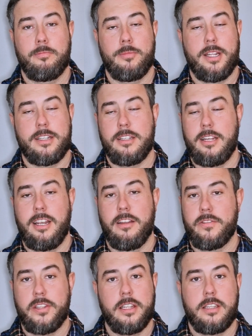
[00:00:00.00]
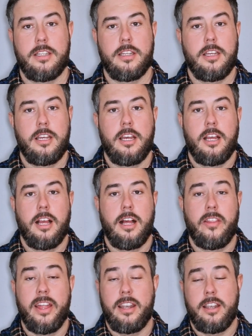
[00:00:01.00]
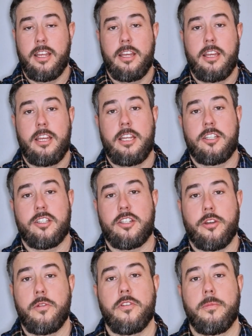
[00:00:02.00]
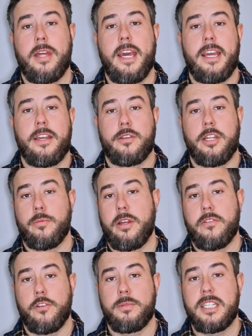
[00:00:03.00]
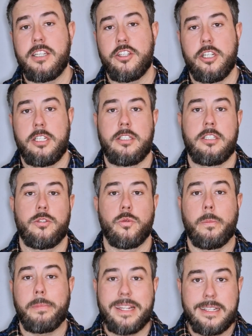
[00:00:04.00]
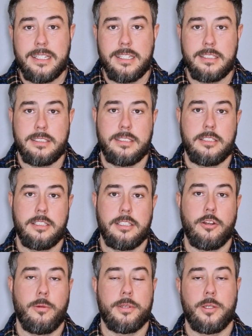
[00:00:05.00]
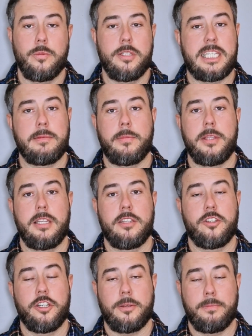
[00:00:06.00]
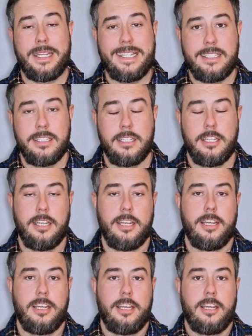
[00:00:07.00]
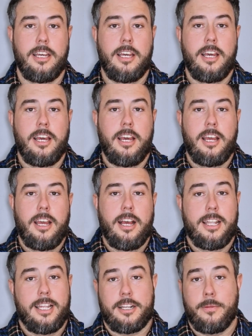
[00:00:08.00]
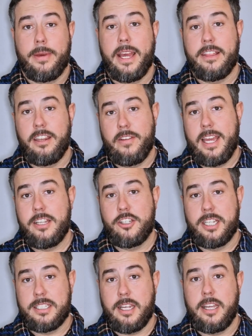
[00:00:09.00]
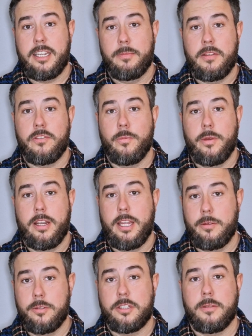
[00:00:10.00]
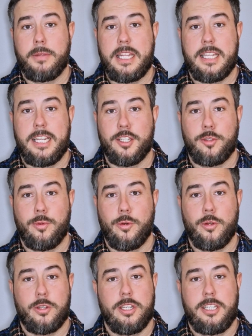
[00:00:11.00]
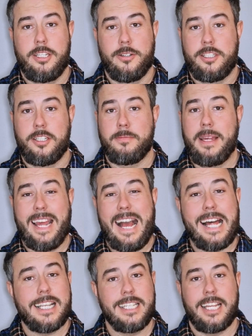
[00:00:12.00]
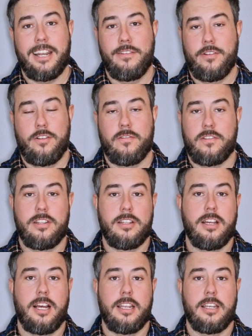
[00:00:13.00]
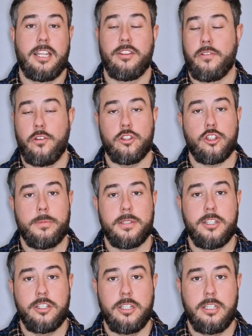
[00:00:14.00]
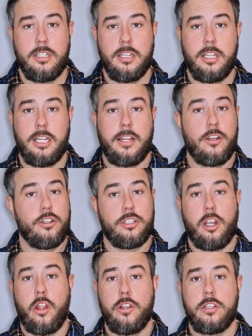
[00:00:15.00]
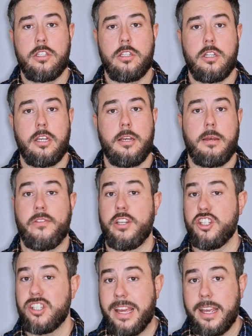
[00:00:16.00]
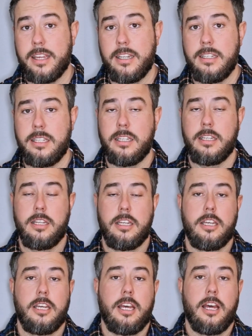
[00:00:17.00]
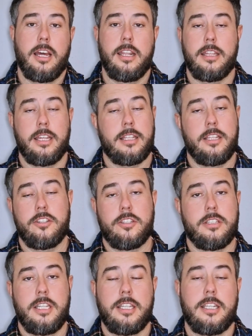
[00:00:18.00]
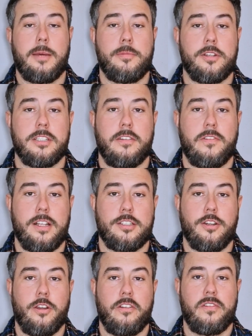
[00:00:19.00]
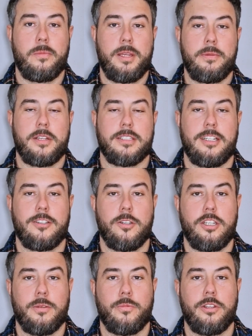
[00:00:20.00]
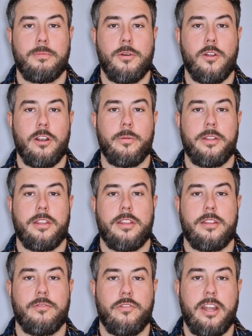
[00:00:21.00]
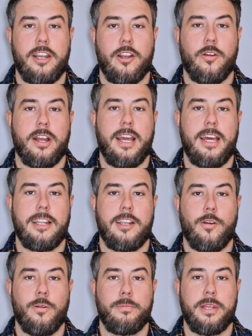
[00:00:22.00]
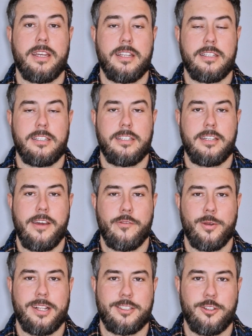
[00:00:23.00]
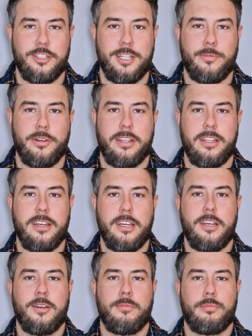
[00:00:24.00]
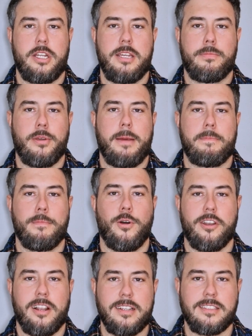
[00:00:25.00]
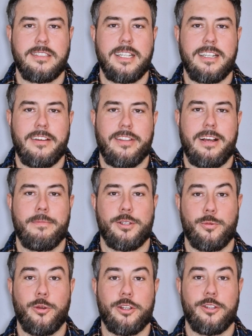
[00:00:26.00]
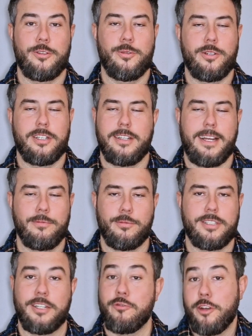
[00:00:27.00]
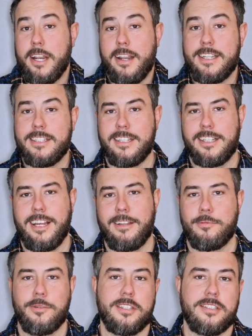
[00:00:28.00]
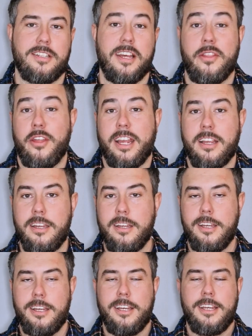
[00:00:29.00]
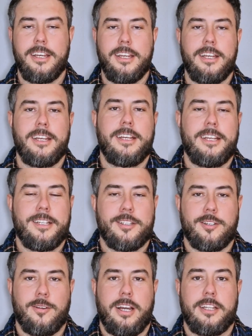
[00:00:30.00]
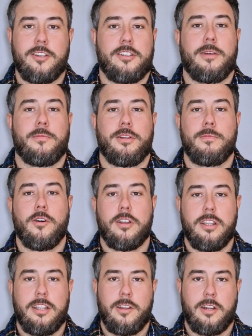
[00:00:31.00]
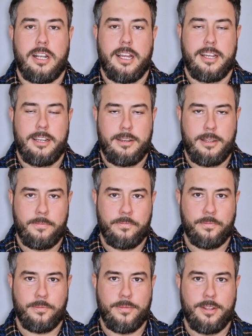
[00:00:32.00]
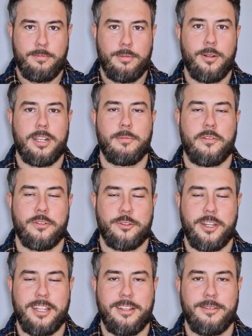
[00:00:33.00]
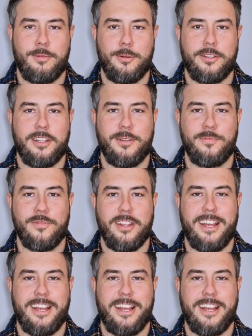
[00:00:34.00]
But I loved it. And then it just grew from there. It went from teaching to competing, opportunities come up in the industry to compete. And that competitive edge inside of me from when I was competing in a sport, you know, it just meant I had to get involved. And in the first competition, I learned a lot. I finished second. And I think they did that because they felt sorry for me, because I turned up with a model with very long hair and a long beard and everyone else turned up with pre-prep models and didn't have that much work to do. And I didn't realise that that was a thing. So I turned up with a model that looked like I'd pulled him off the street, poor thing.